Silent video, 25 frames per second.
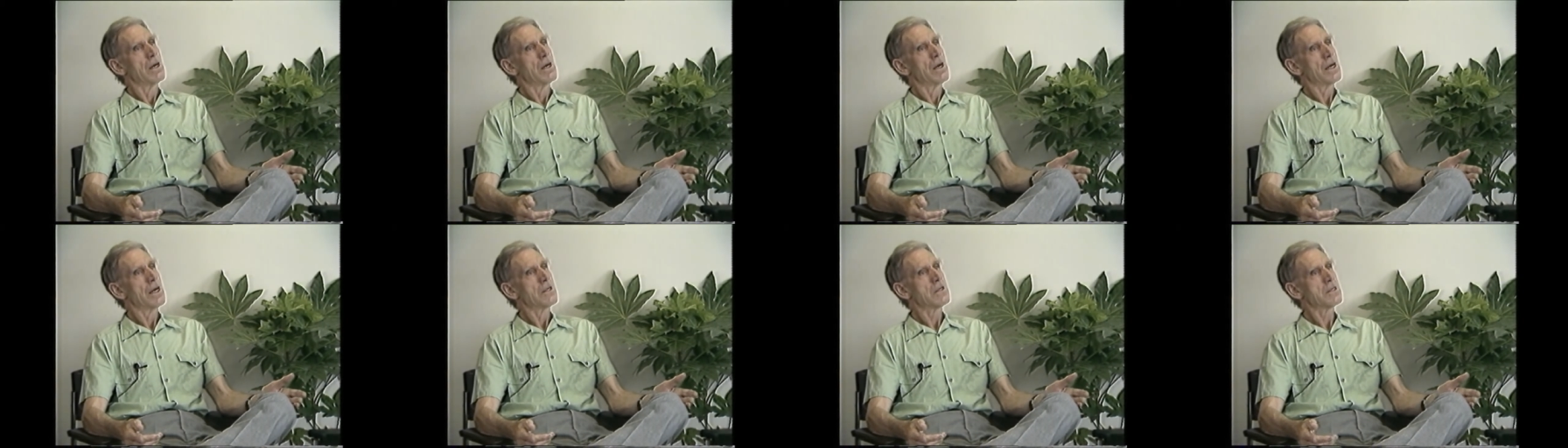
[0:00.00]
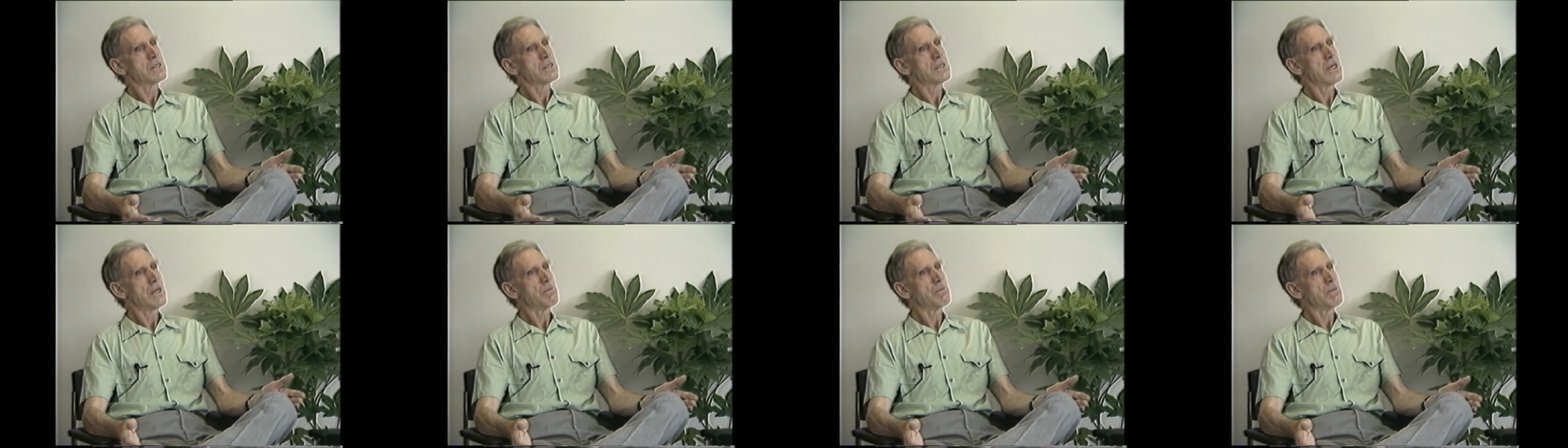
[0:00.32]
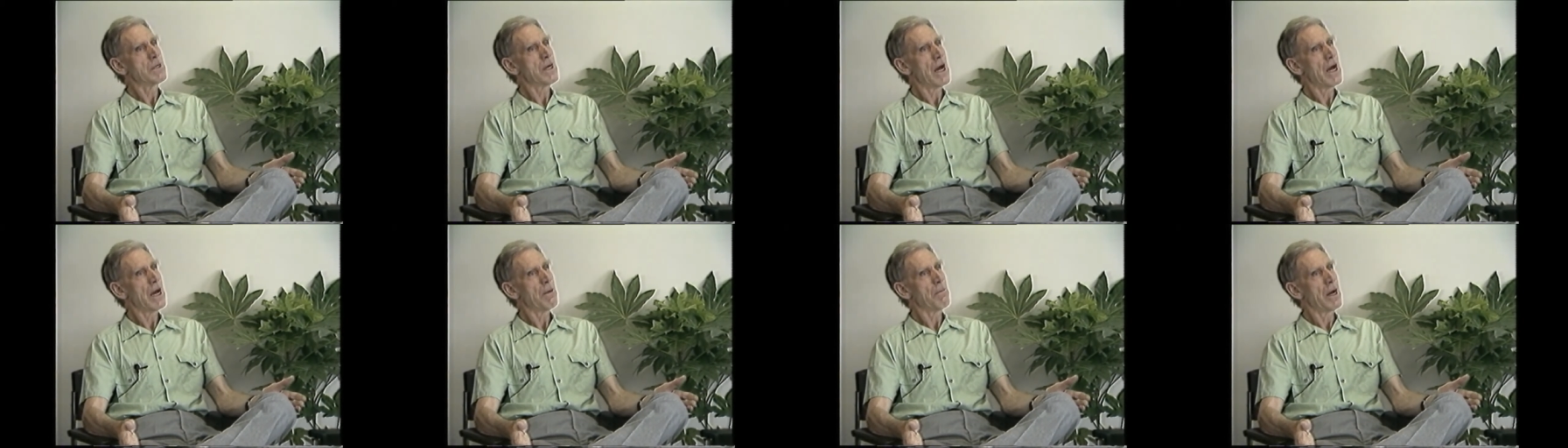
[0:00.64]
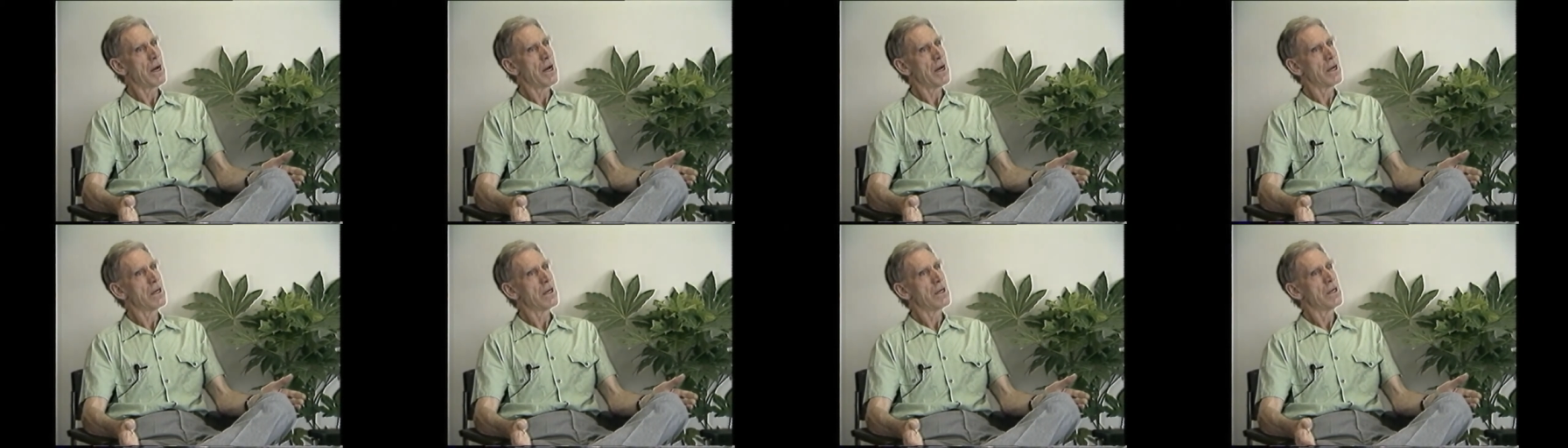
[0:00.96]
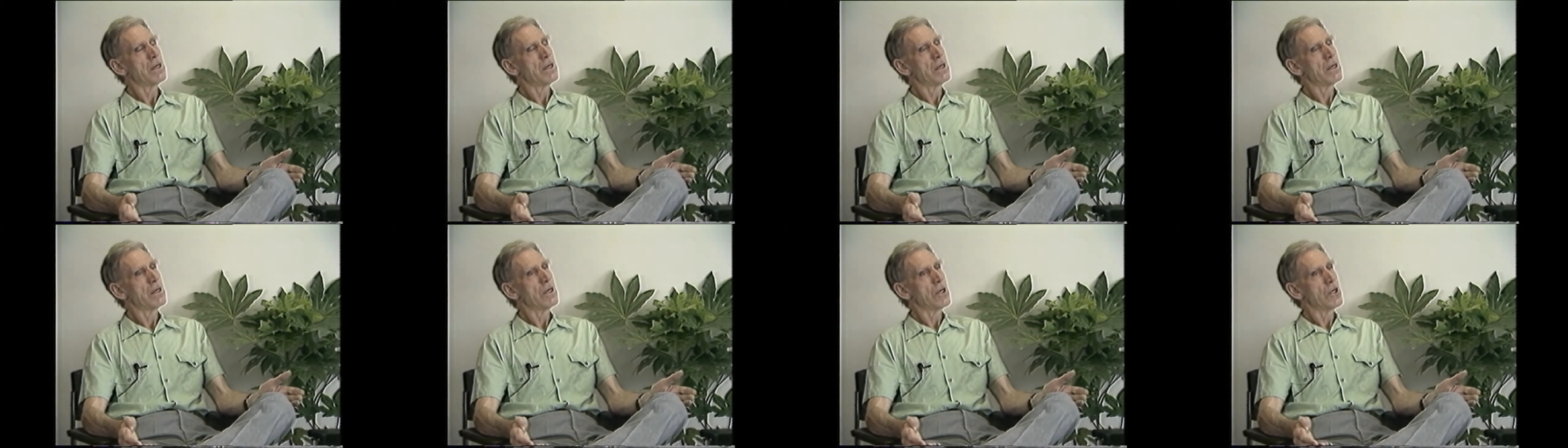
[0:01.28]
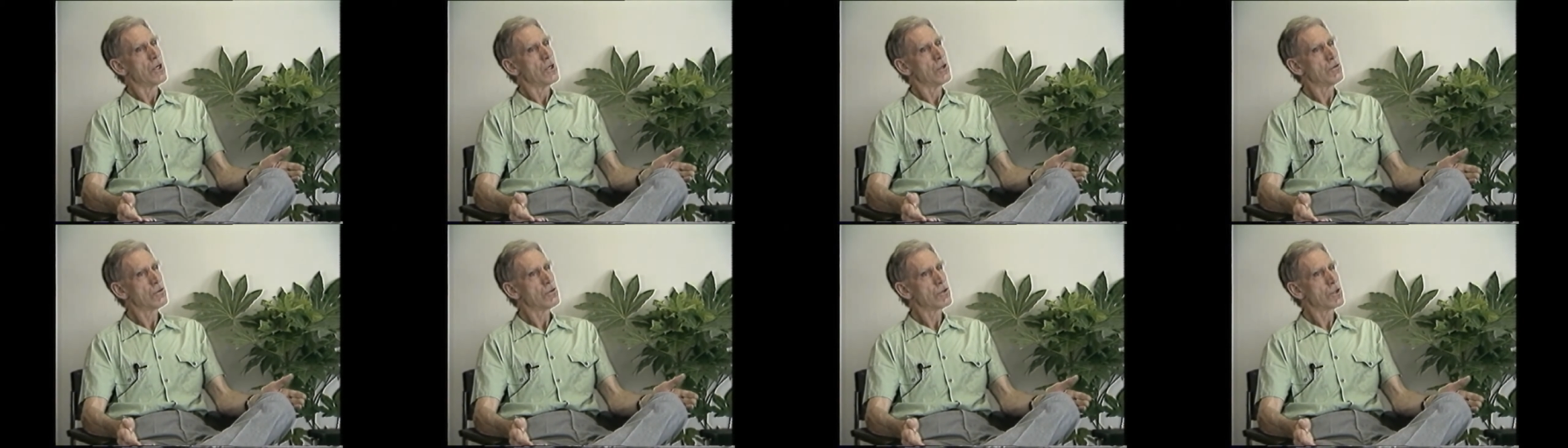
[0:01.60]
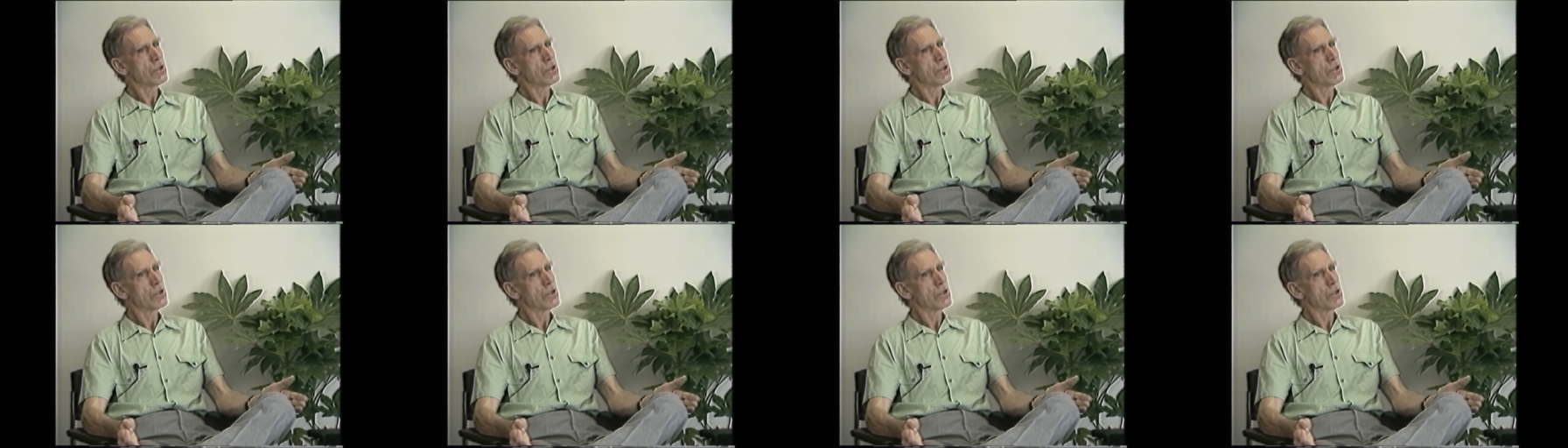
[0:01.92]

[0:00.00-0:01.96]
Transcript: At the same time, I used